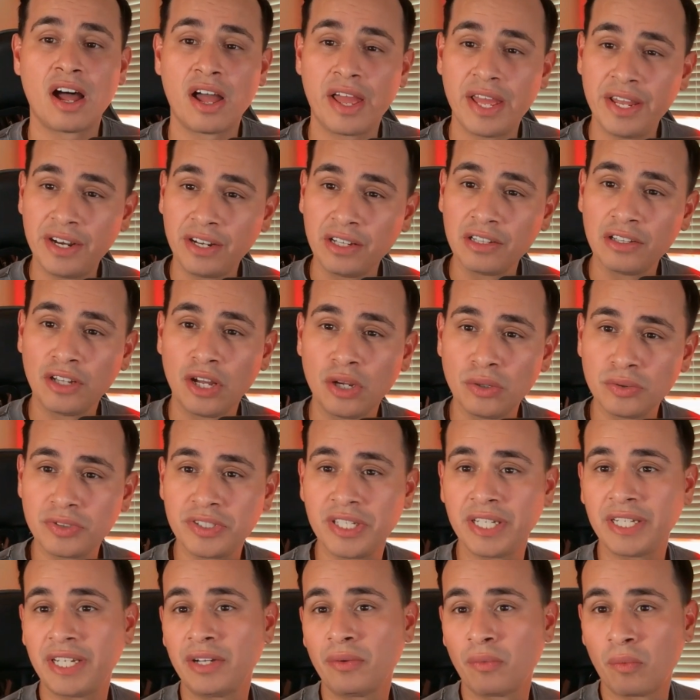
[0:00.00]
In a low
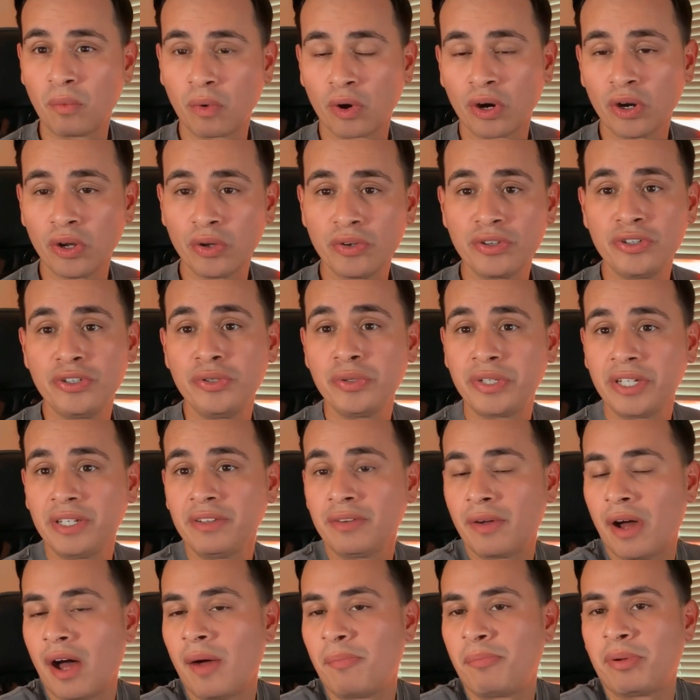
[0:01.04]
ticket world, you can
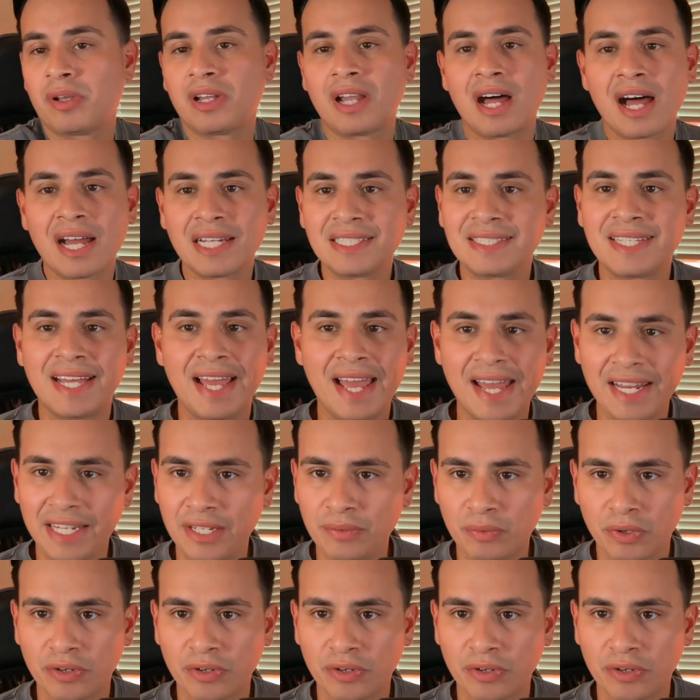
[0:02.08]
apply to anyone